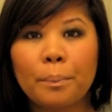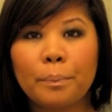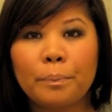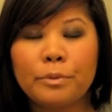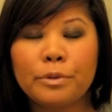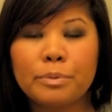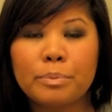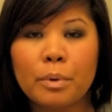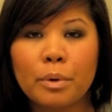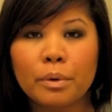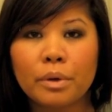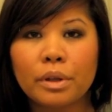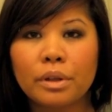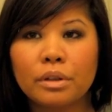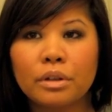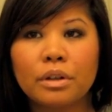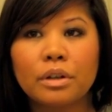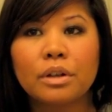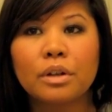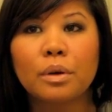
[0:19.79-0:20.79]
smoky
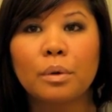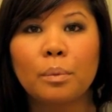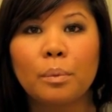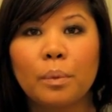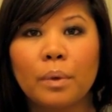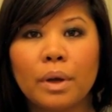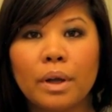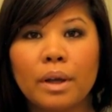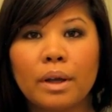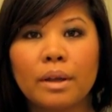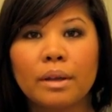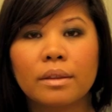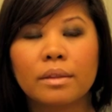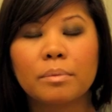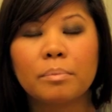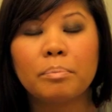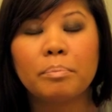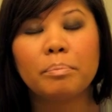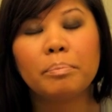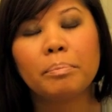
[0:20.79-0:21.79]
look with
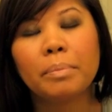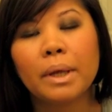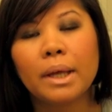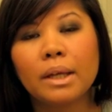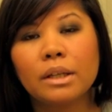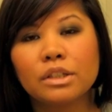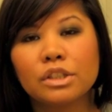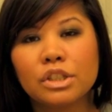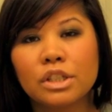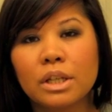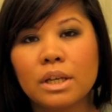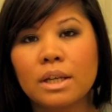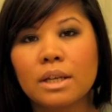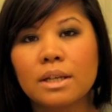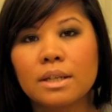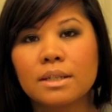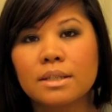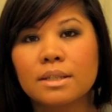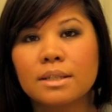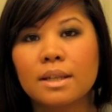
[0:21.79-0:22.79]
pink
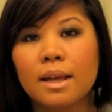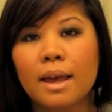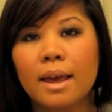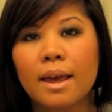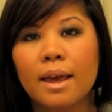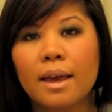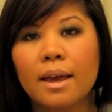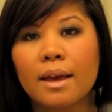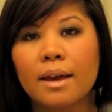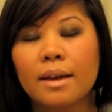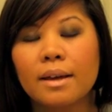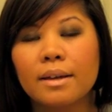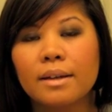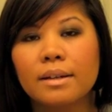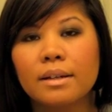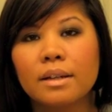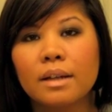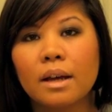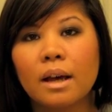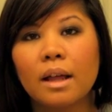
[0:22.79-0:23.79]
cheeks
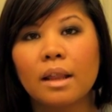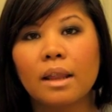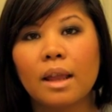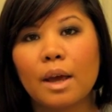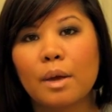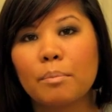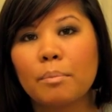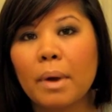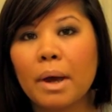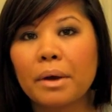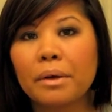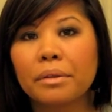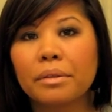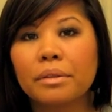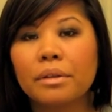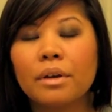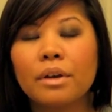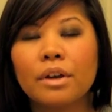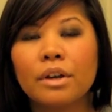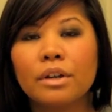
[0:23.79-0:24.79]
and a light mouth.
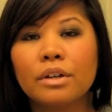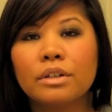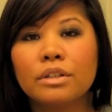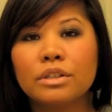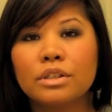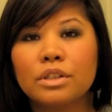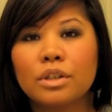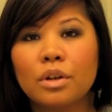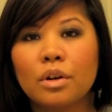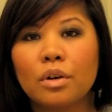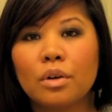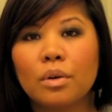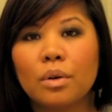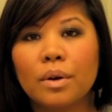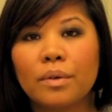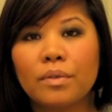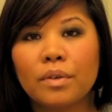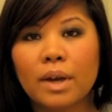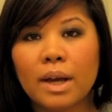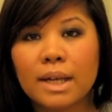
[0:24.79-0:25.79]
So
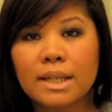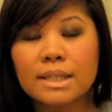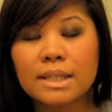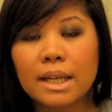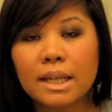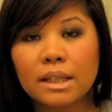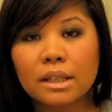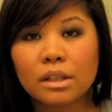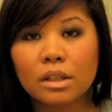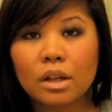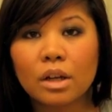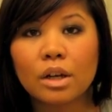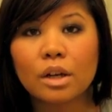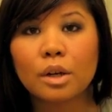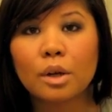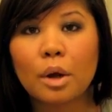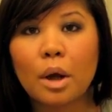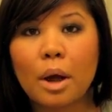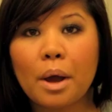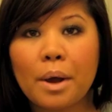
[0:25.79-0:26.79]
if you guys like the
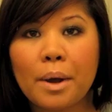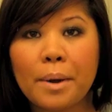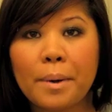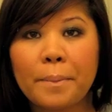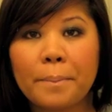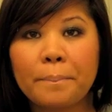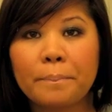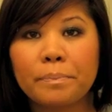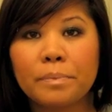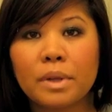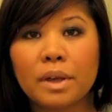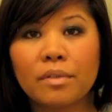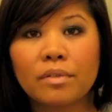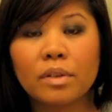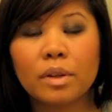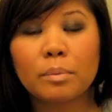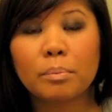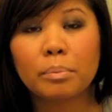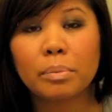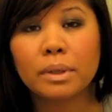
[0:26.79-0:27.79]
look,
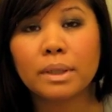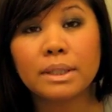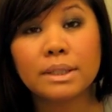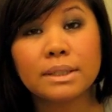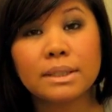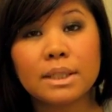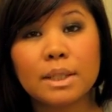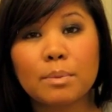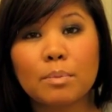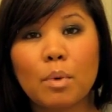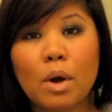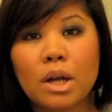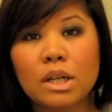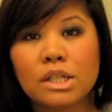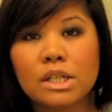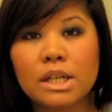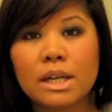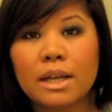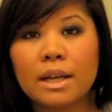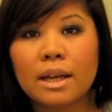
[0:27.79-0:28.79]
definitely please keep
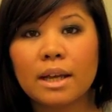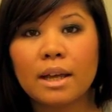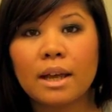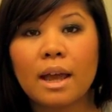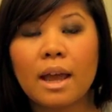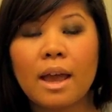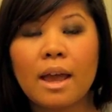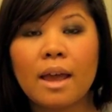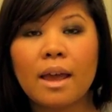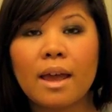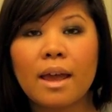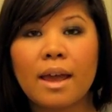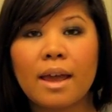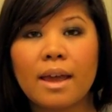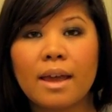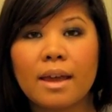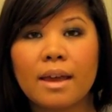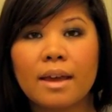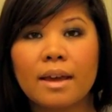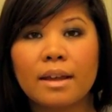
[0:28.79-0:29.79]
watching
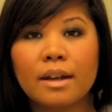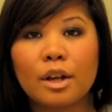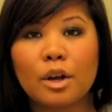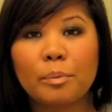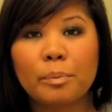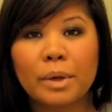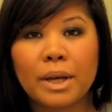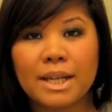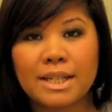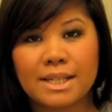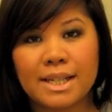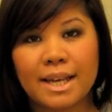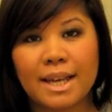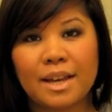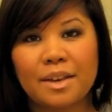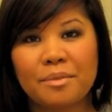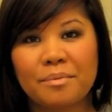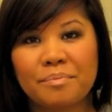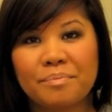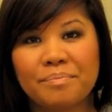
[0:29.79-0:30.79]
and I hope you guys like
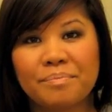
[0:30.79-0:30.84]
it.